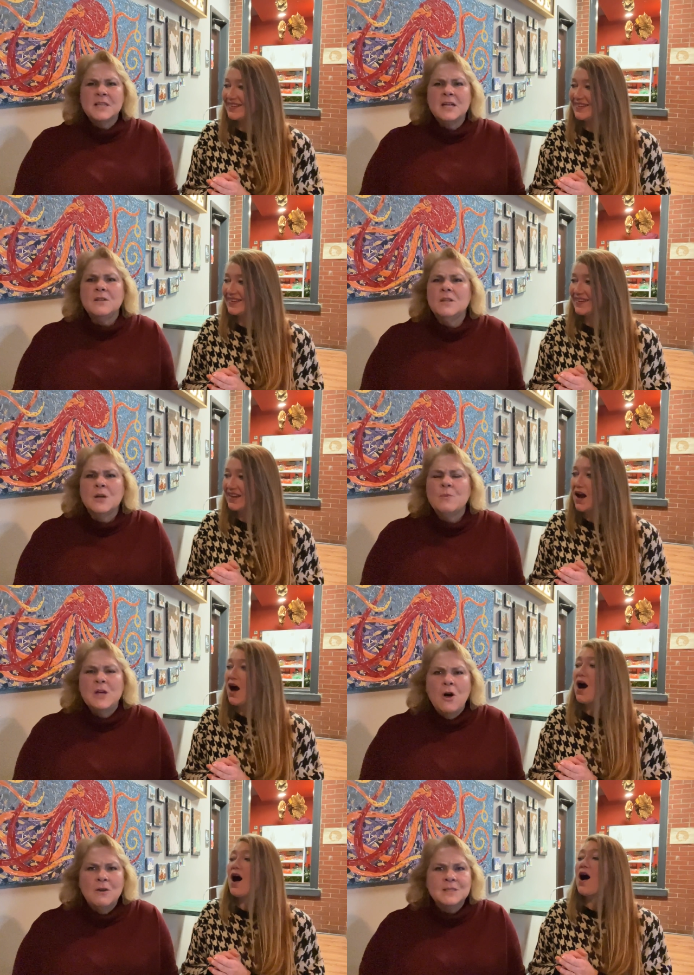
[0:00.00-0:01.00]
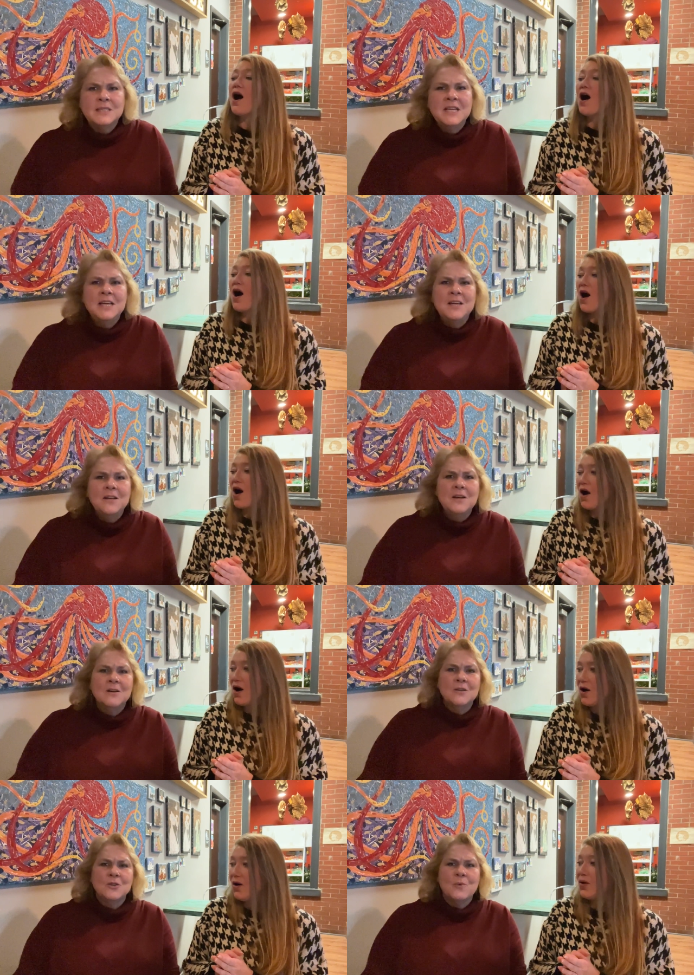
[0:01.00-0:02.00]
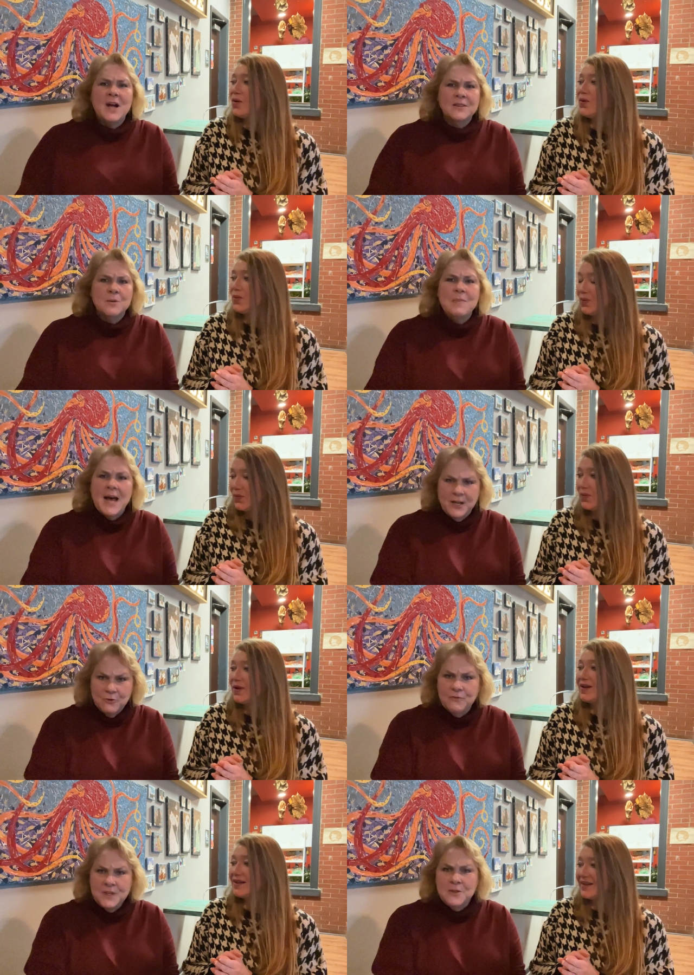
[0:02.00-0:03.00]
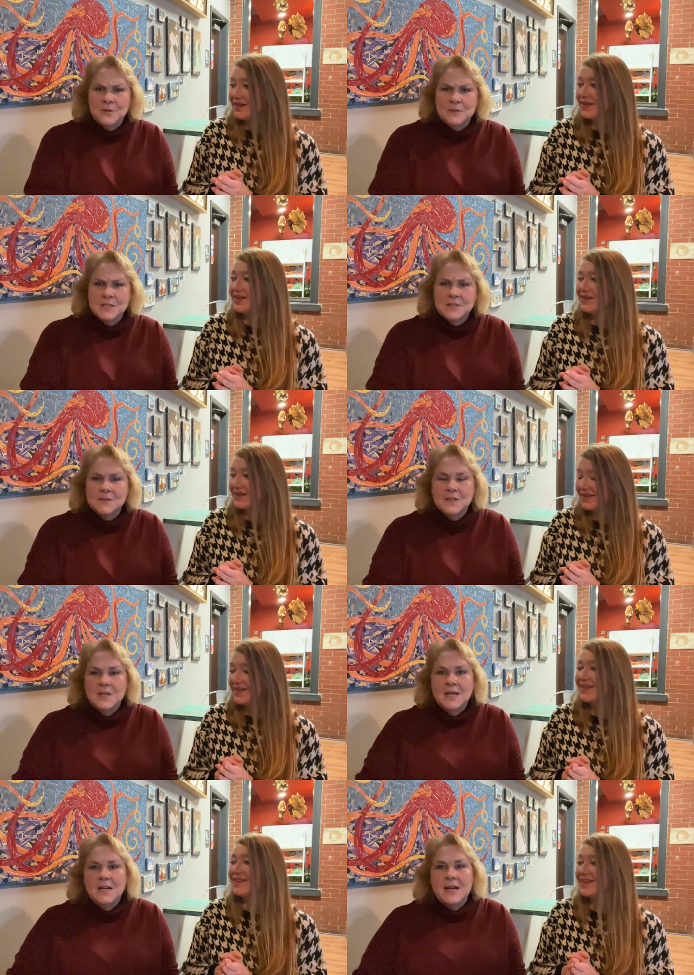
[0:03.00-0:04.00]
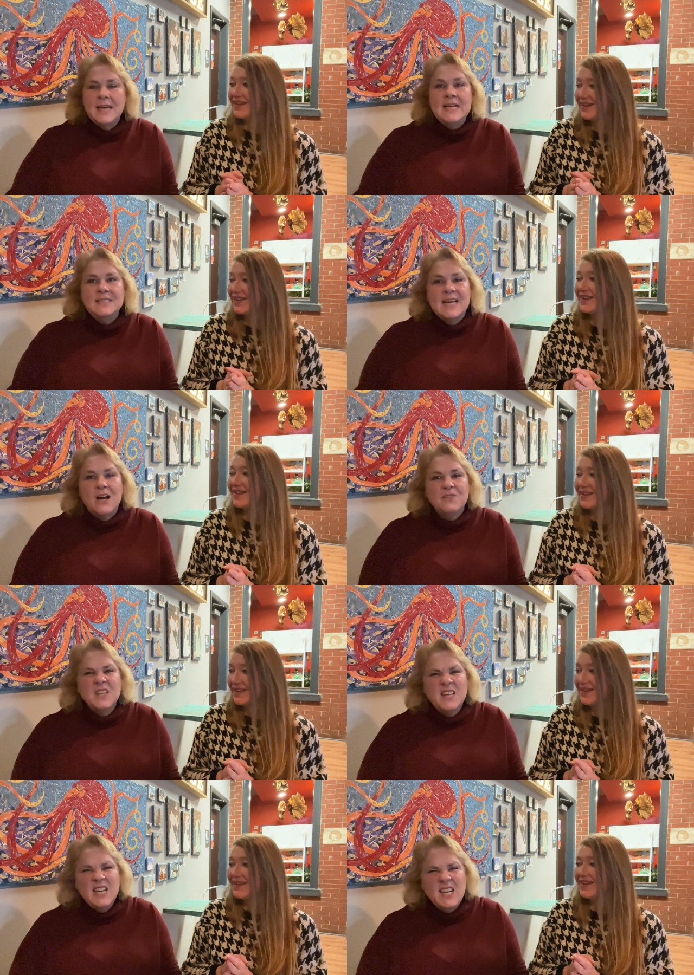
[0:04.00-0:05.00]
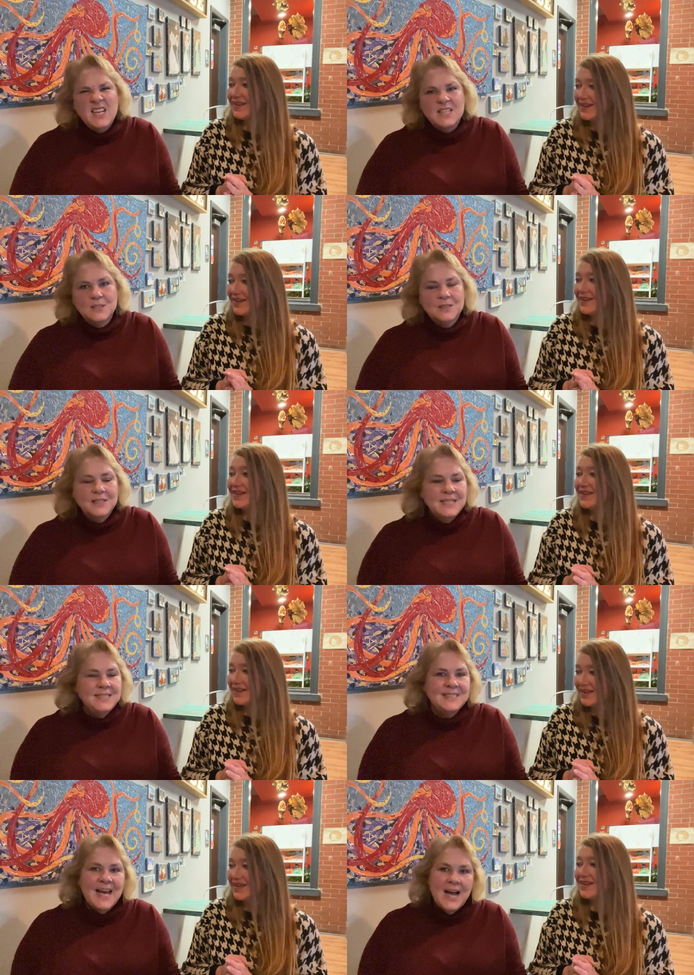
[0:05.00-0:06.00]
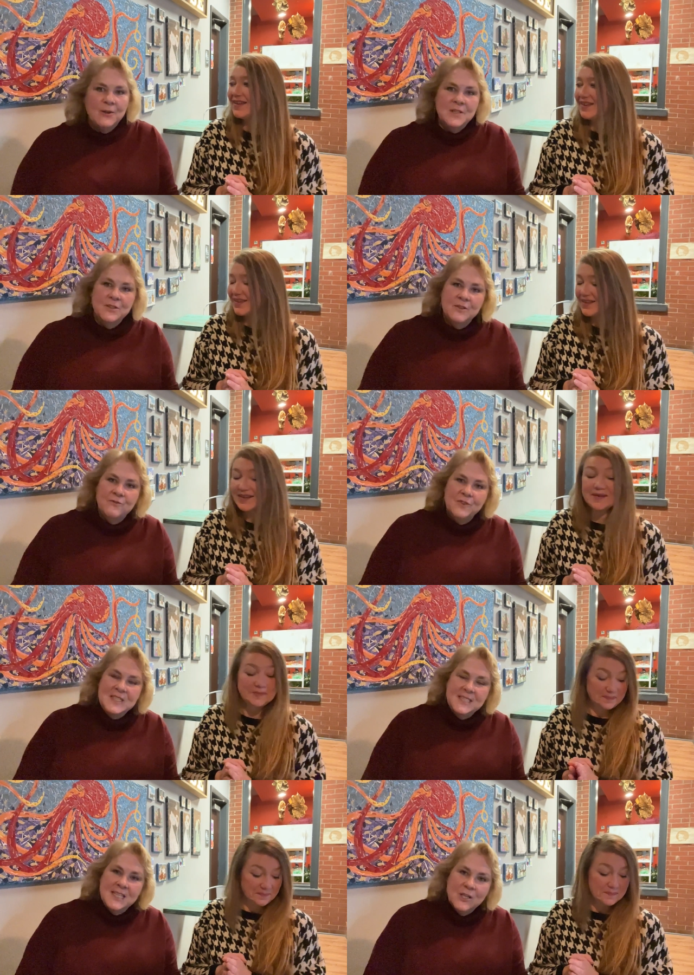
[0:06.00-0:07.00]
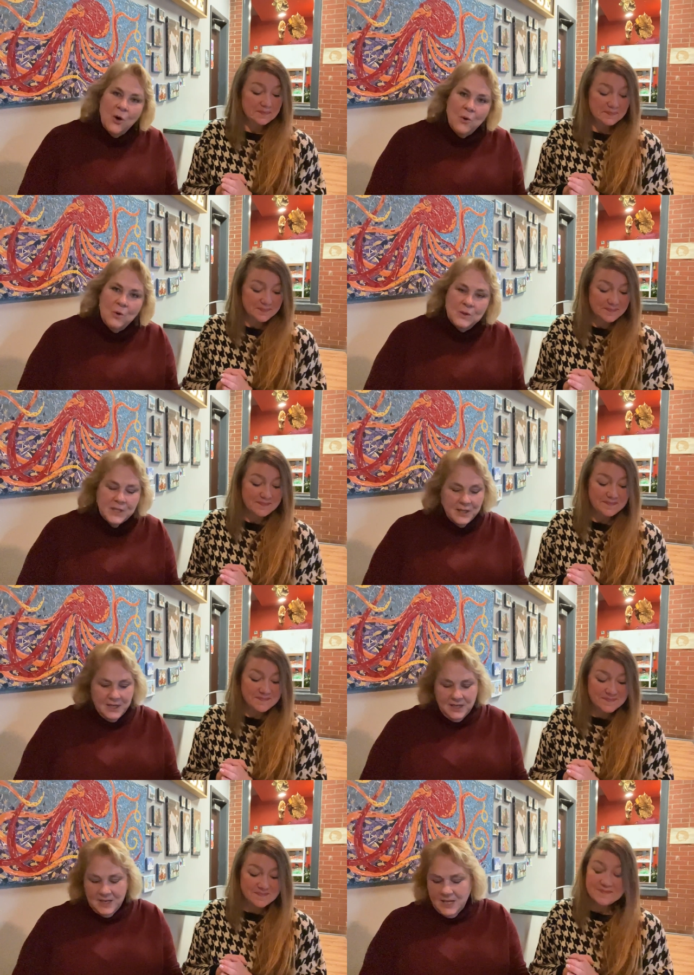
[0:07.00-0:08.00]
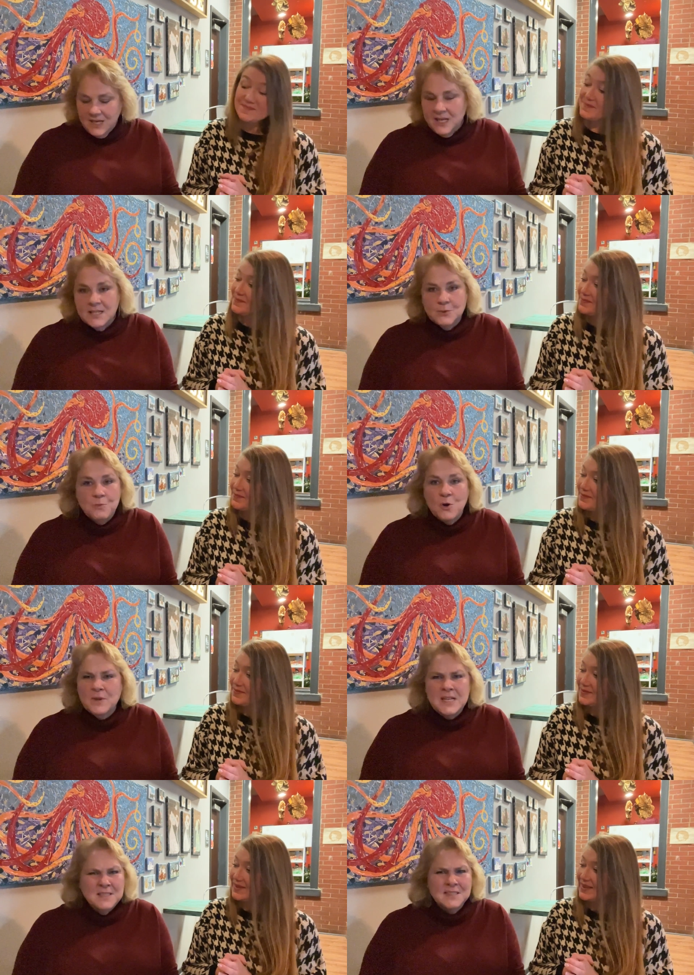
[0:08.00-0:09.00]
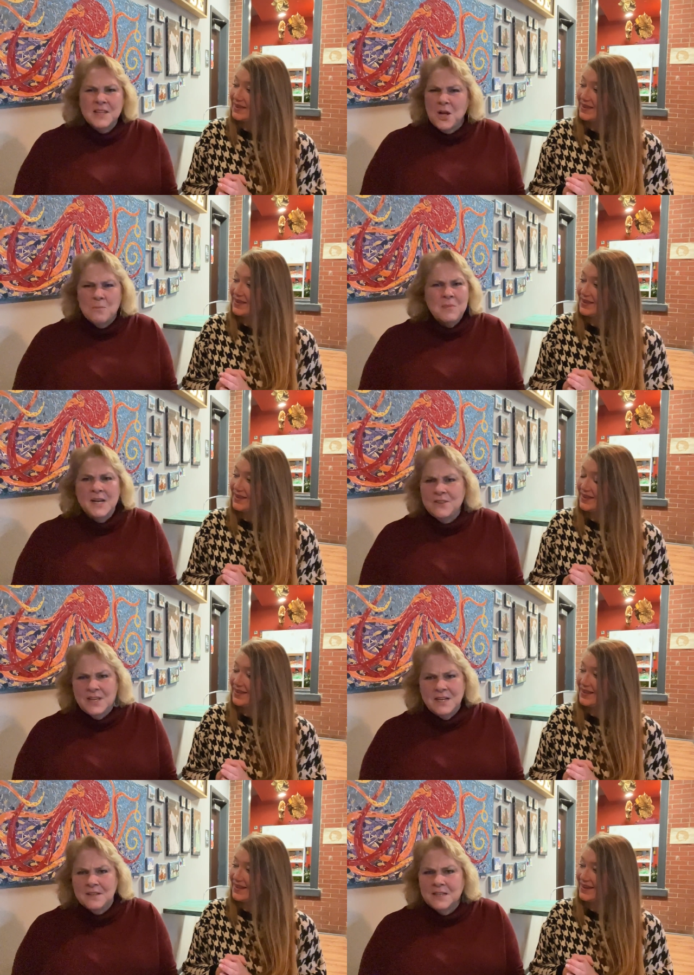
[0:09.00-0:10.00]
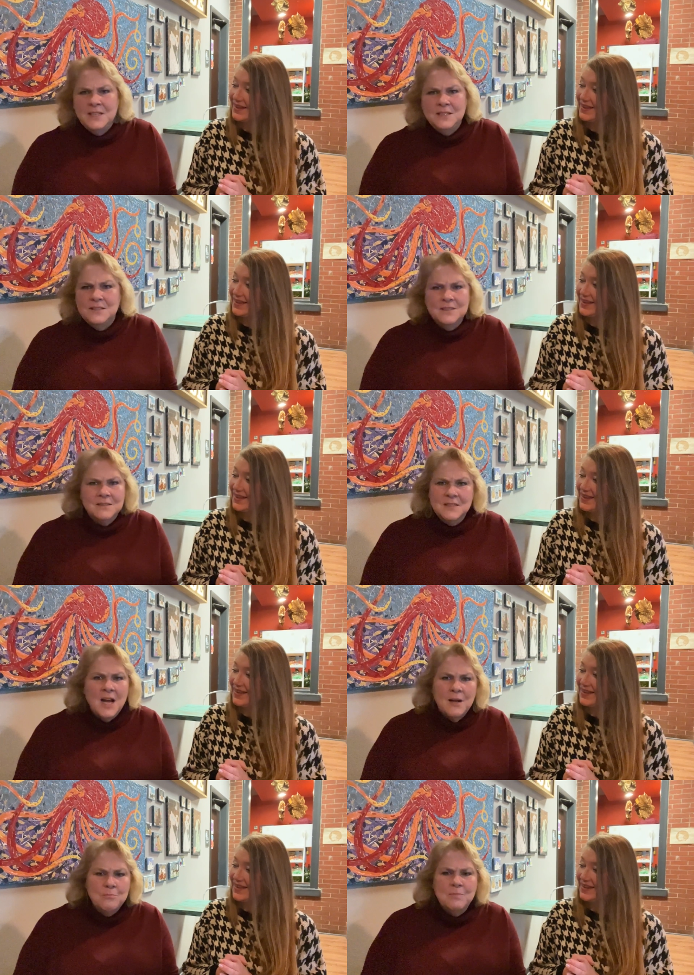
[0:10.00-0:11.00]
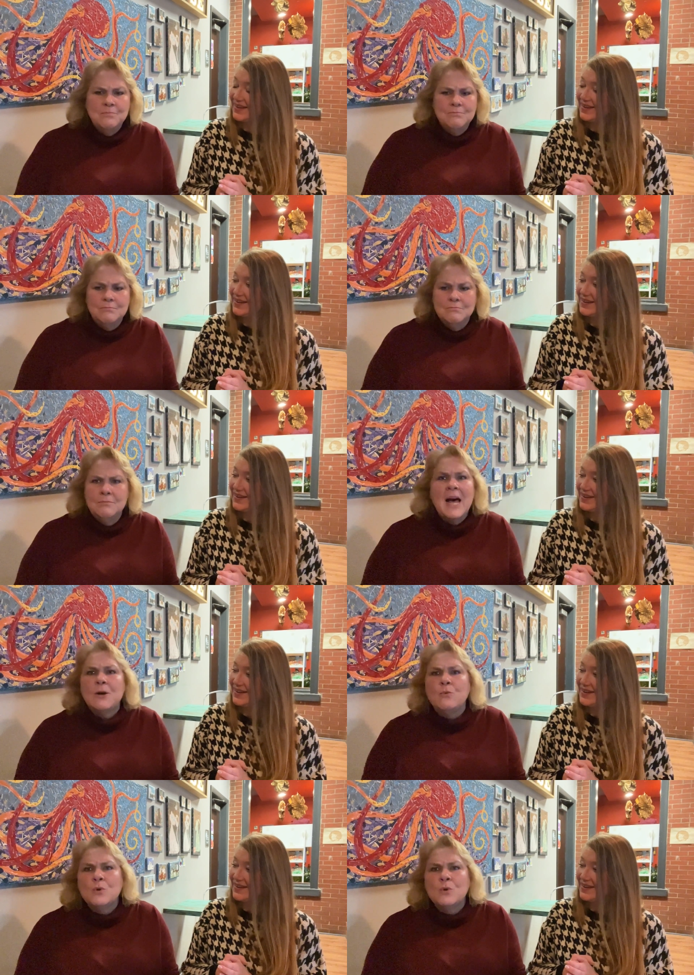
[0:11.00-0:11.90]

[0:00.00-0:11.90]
Speaker 1: that, that we all see throughout the battlefield. He's out in the heat. He's out in the freezing cold. Mm -hmm. He has broken his thumb, I think. He's got battle